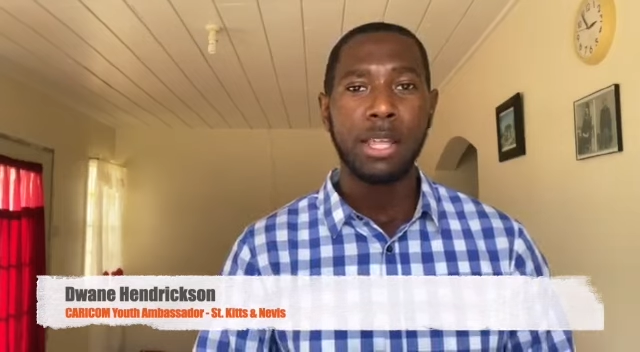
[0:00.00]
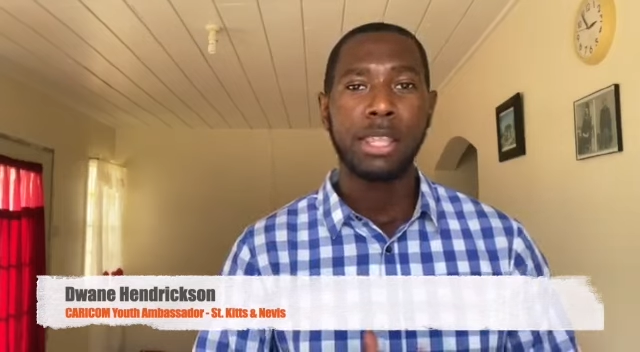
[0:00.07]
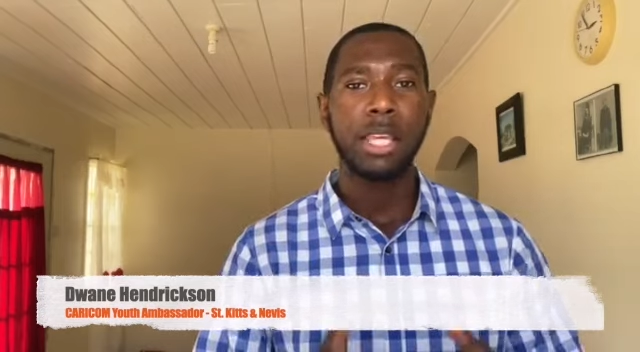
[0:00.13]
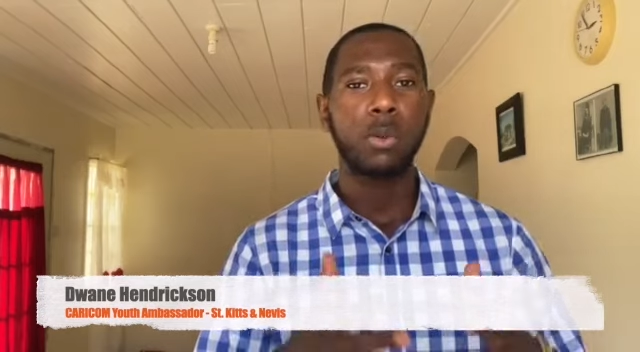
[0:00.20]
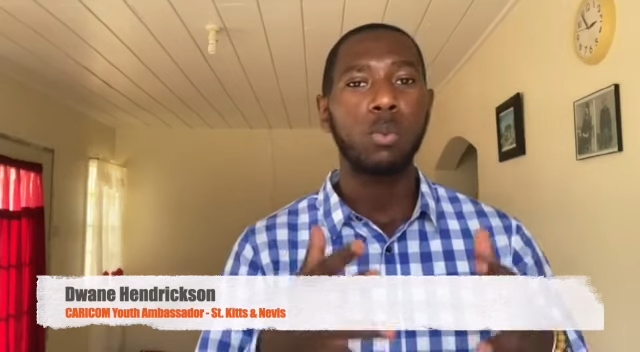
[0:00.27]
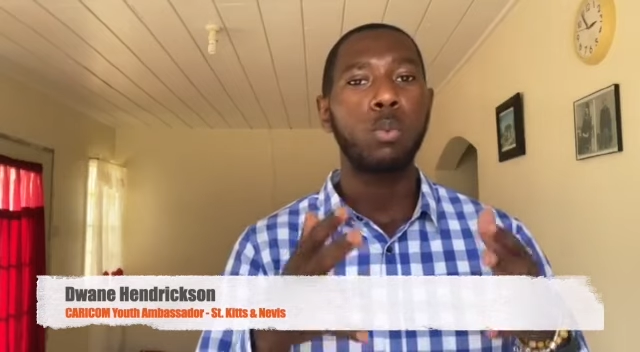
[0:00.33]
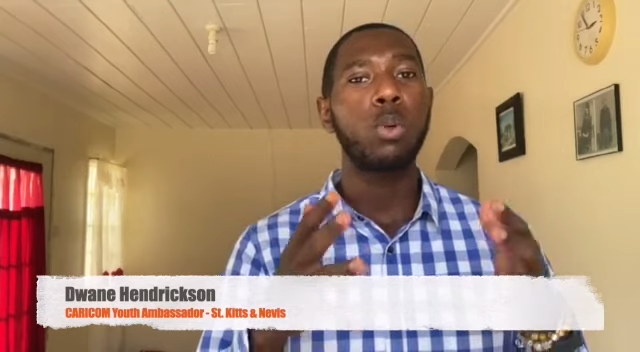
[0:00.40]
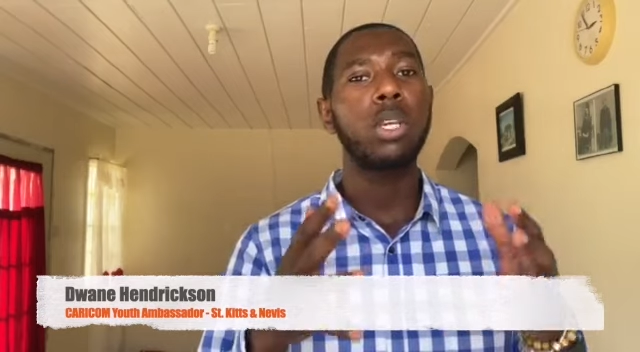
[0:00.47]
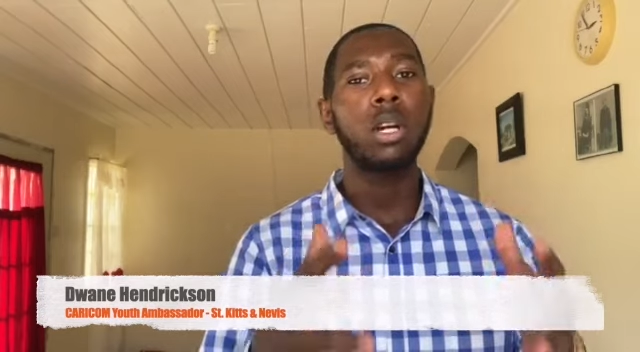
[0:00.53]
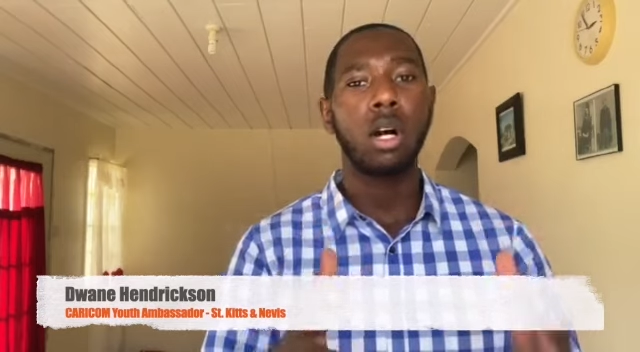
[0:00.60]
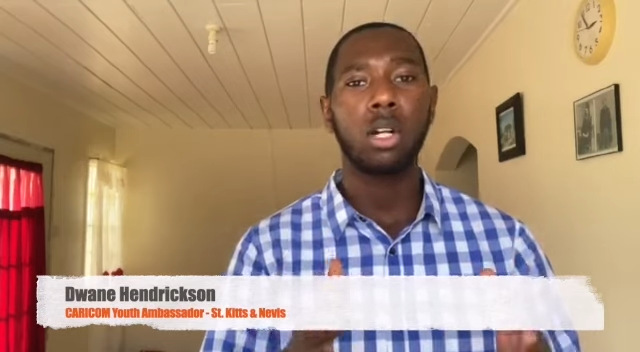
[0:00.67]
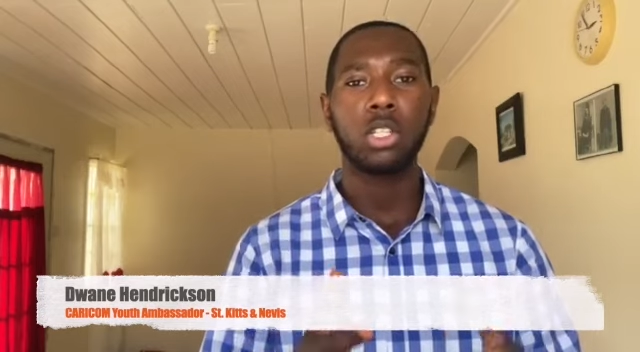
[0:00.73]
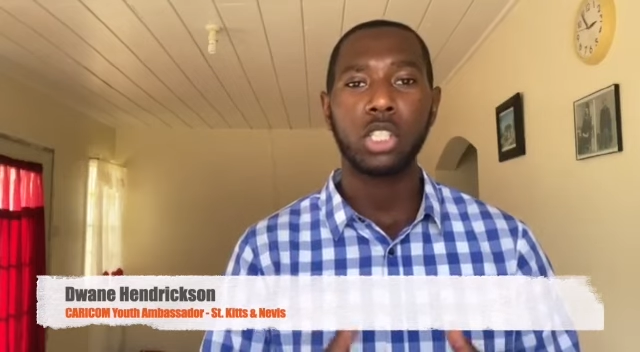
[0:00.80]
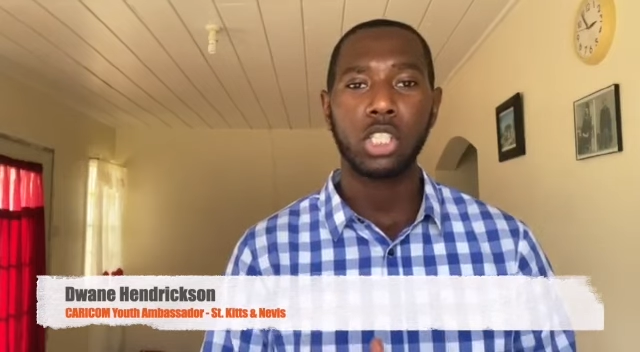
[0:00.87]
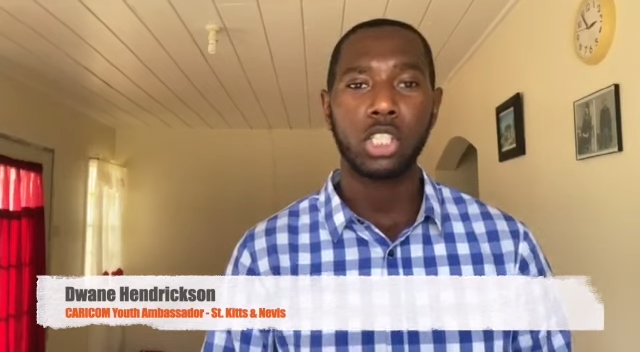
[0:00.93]
that we
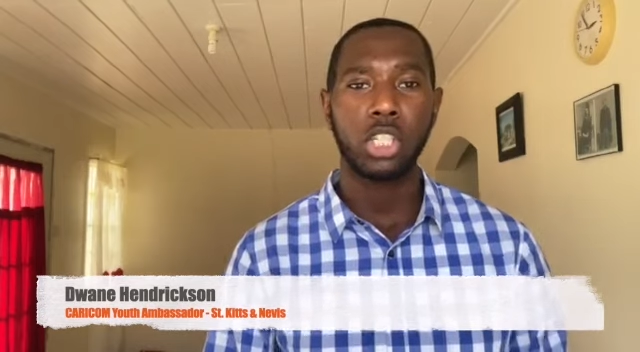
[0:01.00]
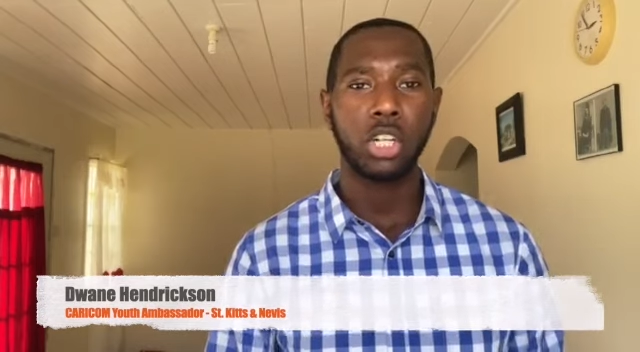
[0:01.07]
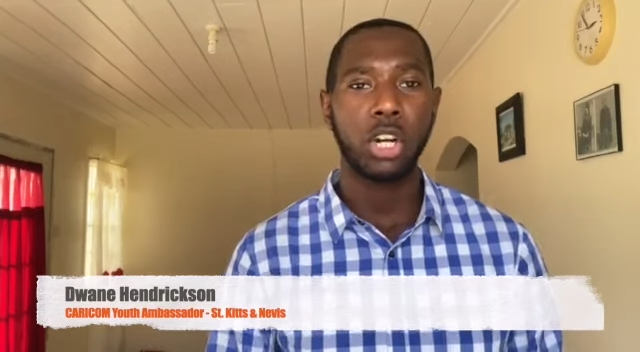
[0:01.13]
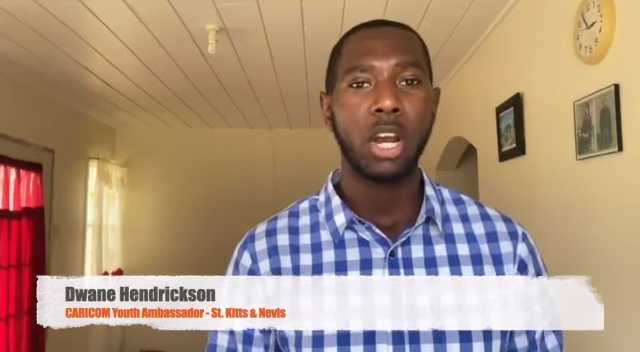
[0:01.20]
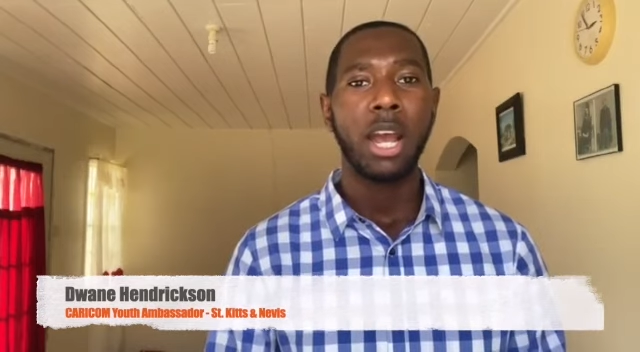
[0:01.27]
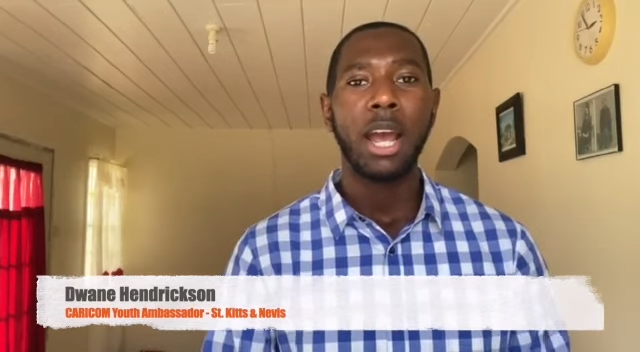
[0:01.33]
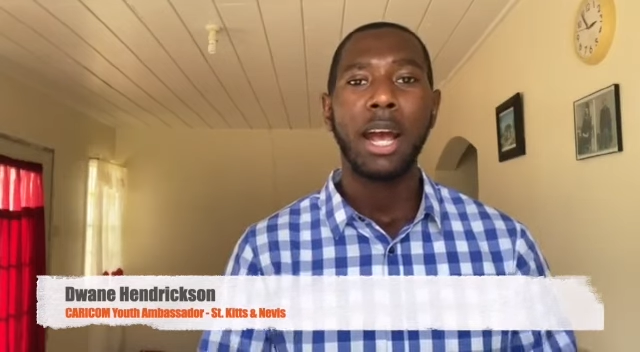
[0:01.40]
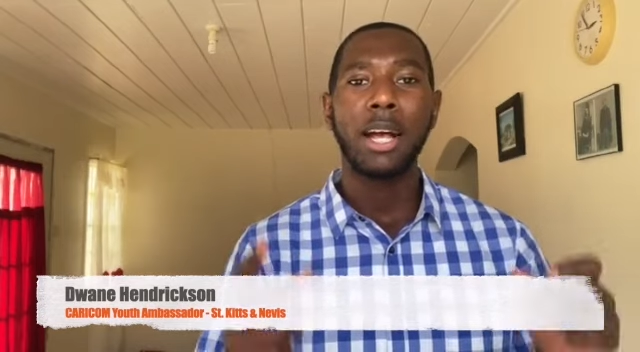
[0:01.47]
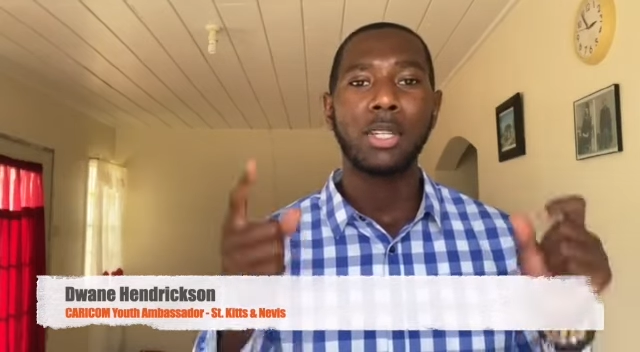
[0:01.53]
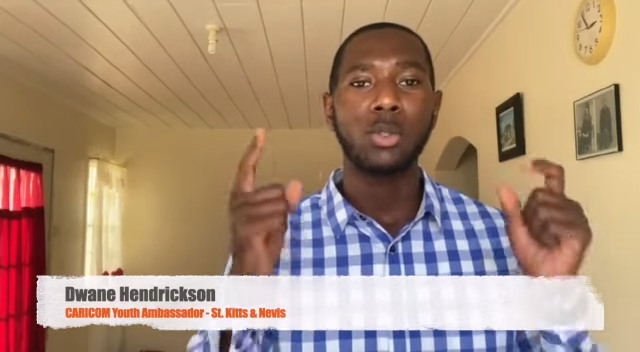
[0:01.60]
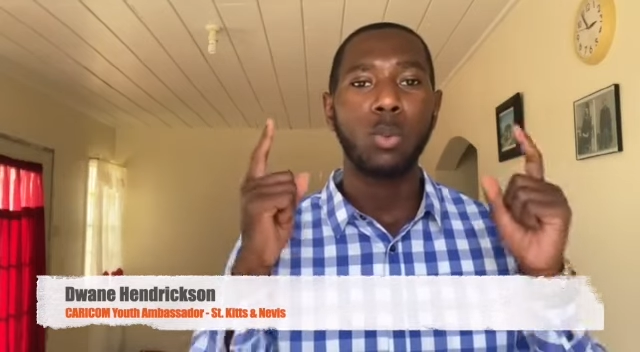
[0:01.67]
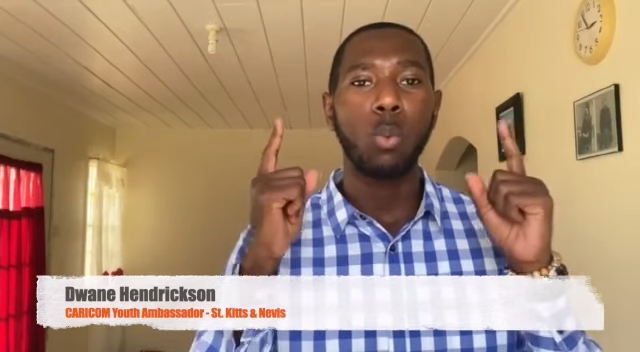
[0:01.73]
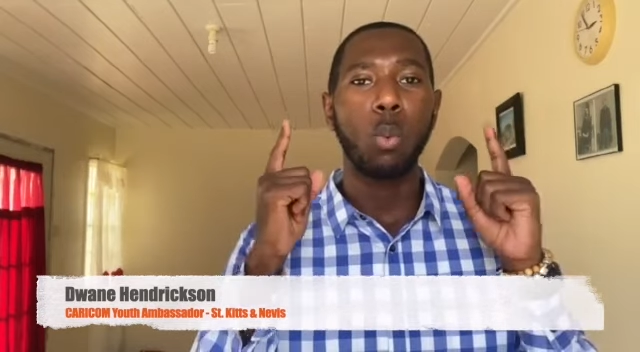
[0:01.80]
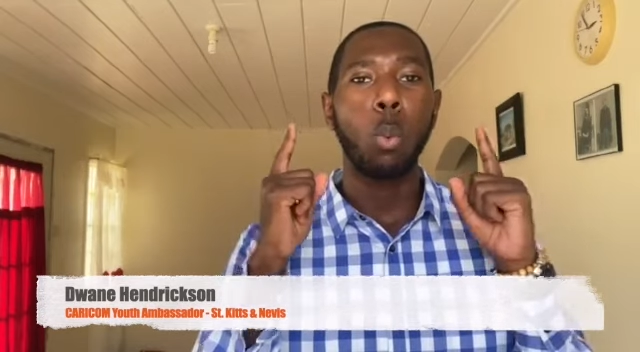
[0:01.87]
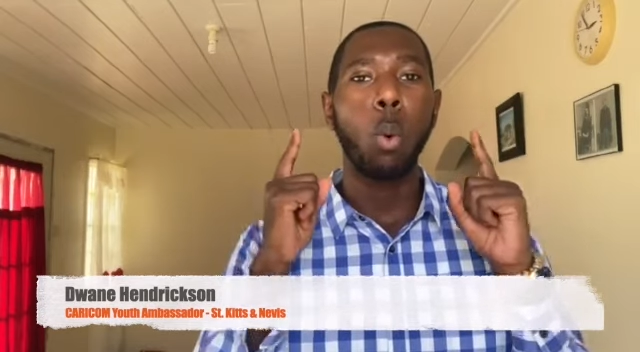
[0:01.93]
all share
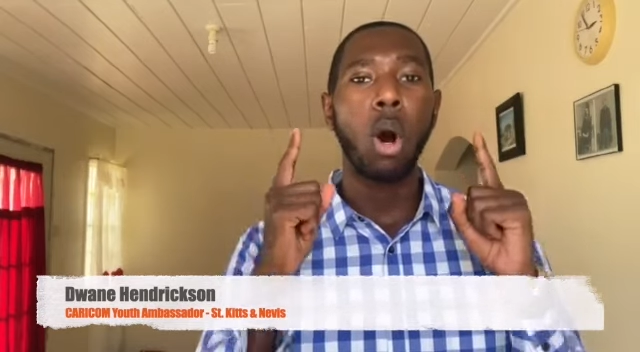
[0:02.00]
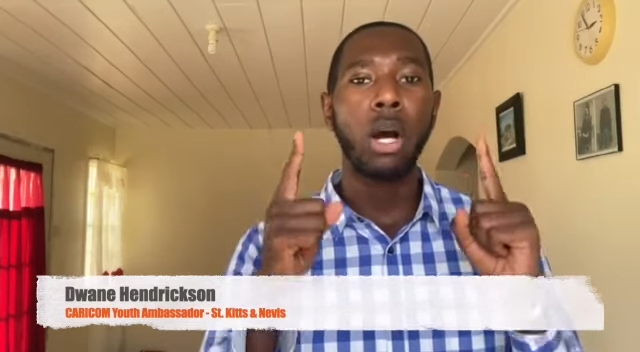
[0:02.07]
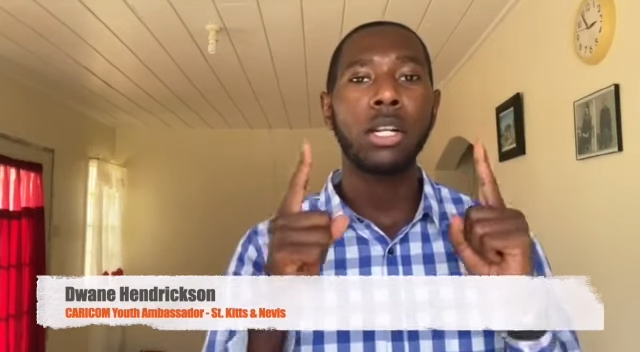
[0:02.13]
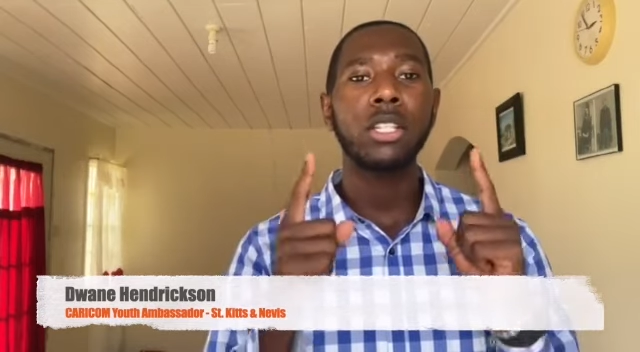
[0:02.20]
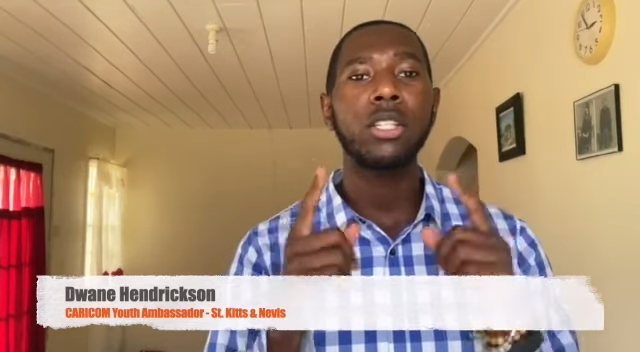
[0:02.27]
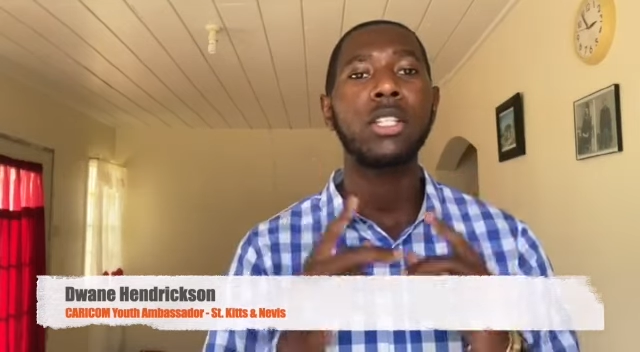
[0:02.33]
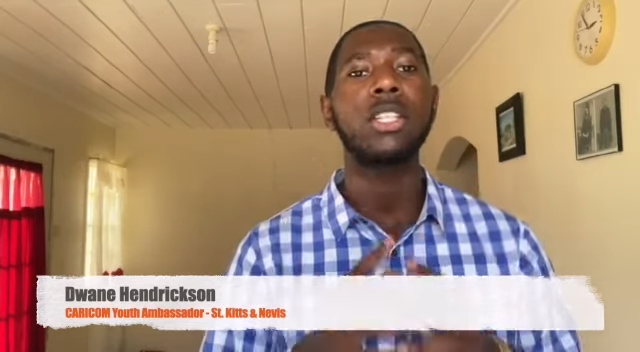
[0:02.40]
as one